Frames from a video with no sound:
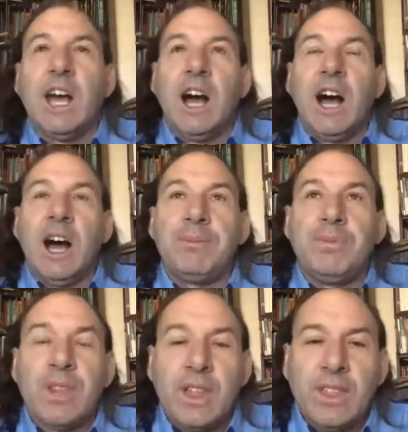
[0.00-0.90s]

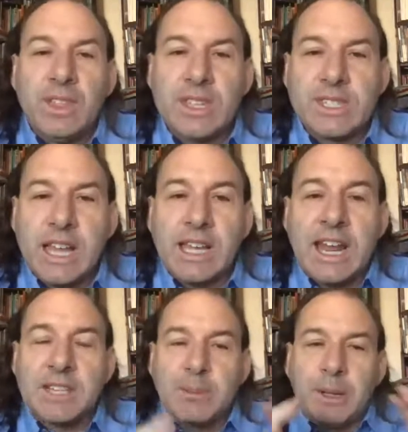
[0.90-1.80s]
The second
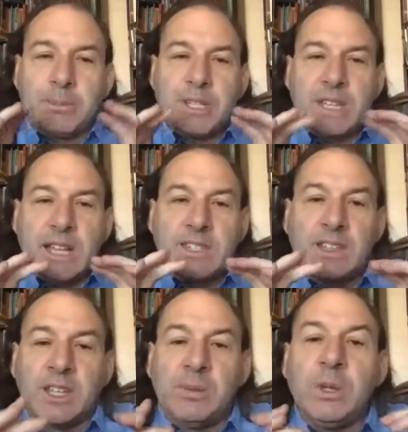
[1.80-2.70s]
aspect, besides at
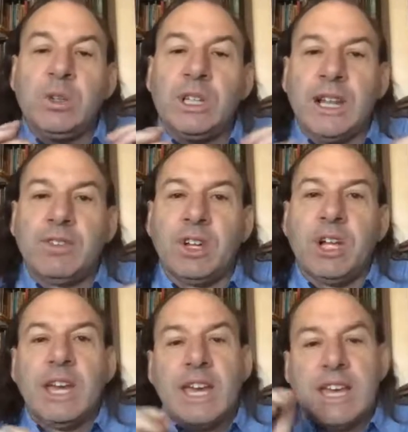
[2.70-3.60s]
the community level,
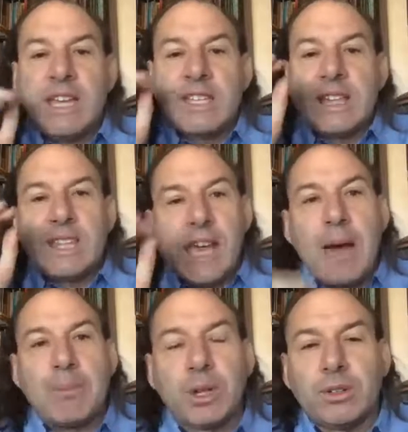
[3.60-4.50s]
is at the
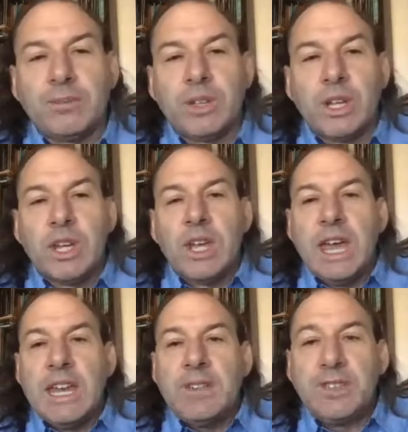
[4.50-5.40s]
capital.
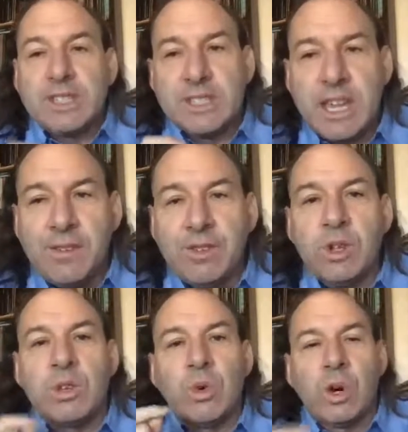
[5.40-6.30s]
And if it's safe, you
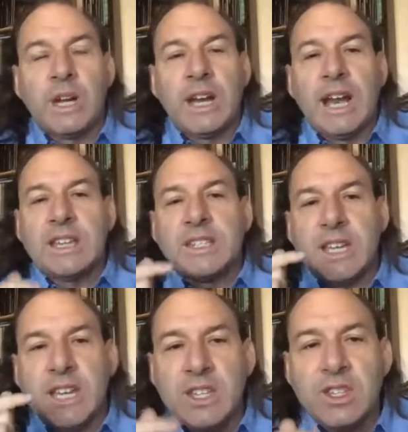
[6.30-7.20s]
can organize
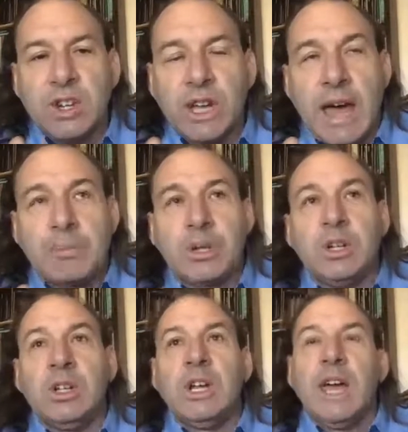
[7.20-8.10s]
in your
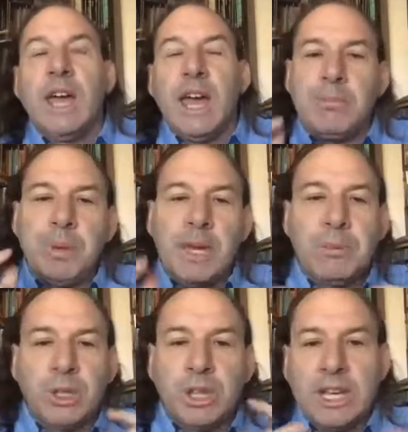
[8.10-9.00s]
capital and be
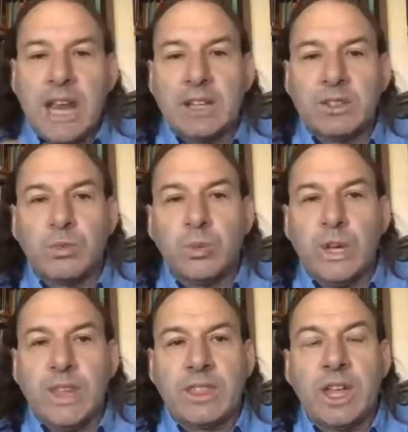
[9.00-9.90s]
able to connect
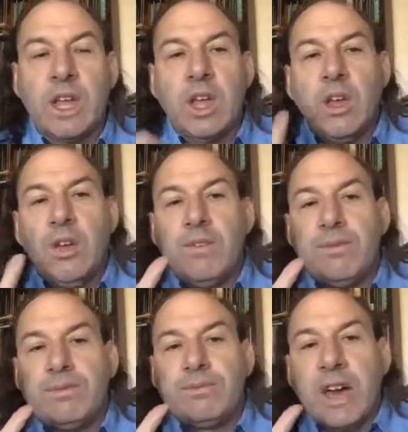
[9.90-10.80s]
with
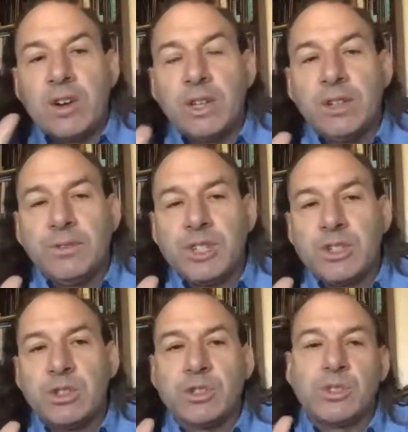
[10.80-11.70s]
federal
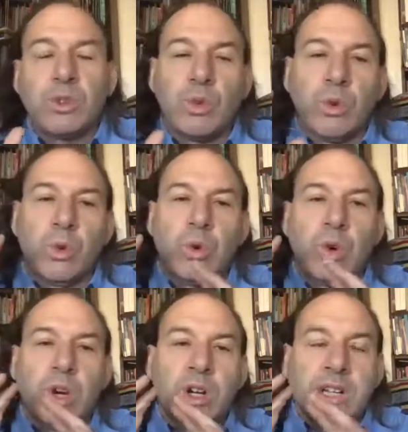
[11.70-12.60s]
officials
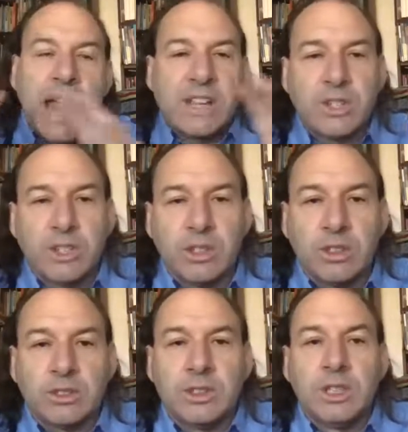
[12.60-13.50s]
or national